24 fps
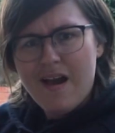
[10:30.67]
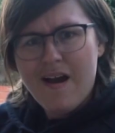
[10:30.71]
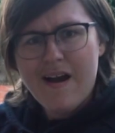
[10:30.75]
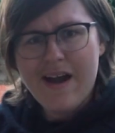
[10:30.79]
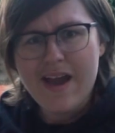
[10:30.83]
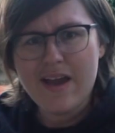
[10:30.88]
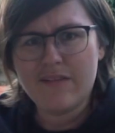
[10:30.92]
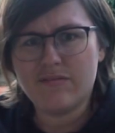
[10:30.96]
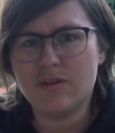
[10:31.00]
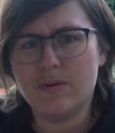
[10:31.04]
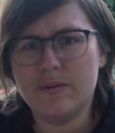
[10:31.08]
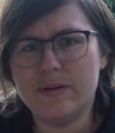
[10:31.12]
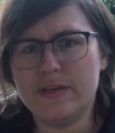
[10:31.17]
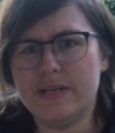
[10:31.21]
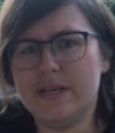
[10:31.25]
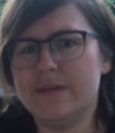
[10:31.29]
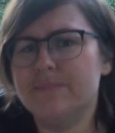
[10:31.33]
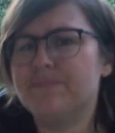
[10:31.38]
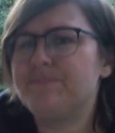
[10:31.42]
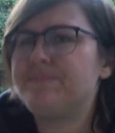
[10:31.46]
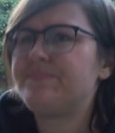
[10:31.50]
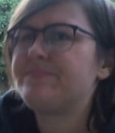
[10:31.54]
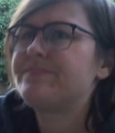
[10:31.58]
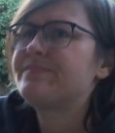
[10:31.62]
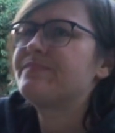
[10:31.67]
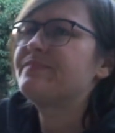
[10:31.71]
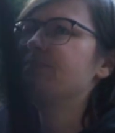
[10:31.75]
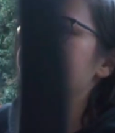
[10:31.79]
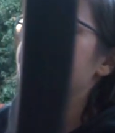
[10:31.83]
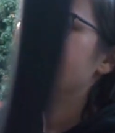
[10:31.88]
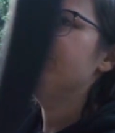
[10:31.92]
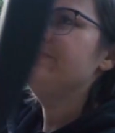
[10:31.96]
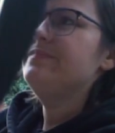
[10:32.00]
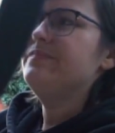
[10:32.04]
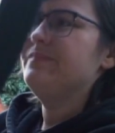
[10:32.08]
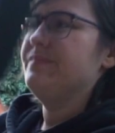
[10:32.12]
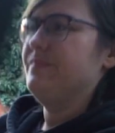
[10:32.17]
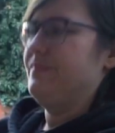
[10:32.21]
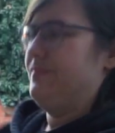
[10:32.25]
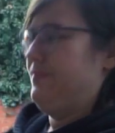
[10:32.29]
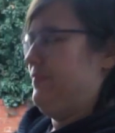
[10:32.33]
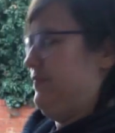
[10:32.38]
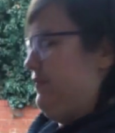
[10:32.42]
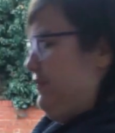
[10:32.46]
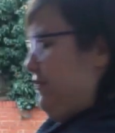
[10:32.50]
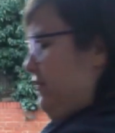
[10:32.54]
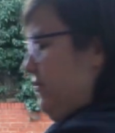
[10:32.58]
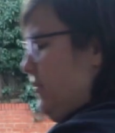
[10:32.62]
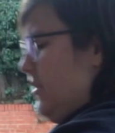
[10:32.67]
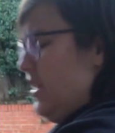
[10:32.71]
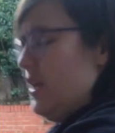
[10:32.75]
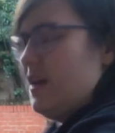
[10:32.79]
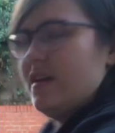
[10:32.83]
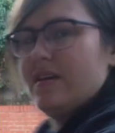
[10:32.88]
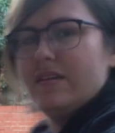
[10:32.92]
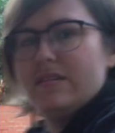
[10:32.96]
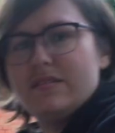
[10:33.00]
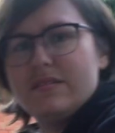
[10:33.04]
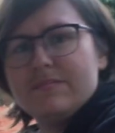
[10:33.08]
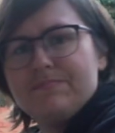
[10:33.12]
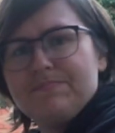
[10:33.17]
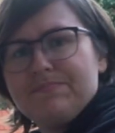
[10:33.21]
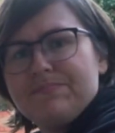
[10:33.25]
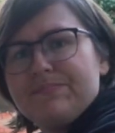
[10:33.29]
I have no idea because